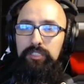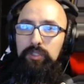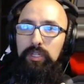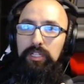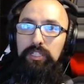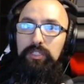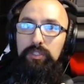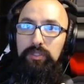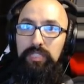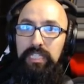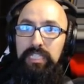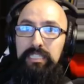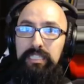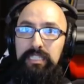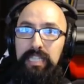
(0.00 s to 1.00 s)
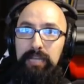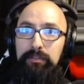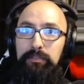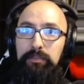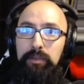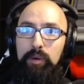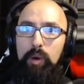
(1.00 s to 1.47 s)
Just so I can do decent
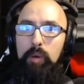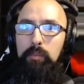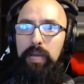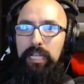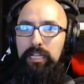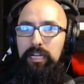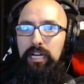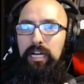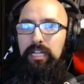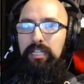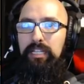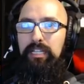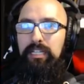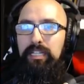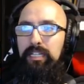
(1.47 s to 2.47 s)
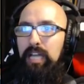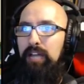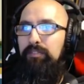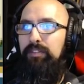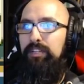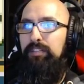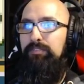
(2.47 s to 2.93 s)
damage, but oh my god,
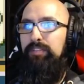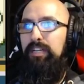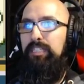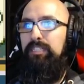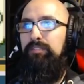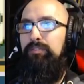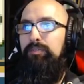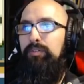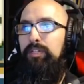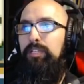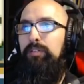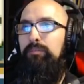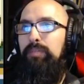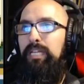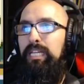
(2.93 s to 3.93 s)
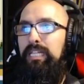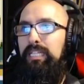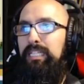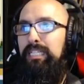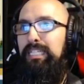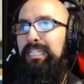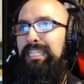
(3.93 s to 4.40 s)
not very effective. What do you
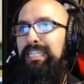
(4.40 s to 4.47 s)
mean?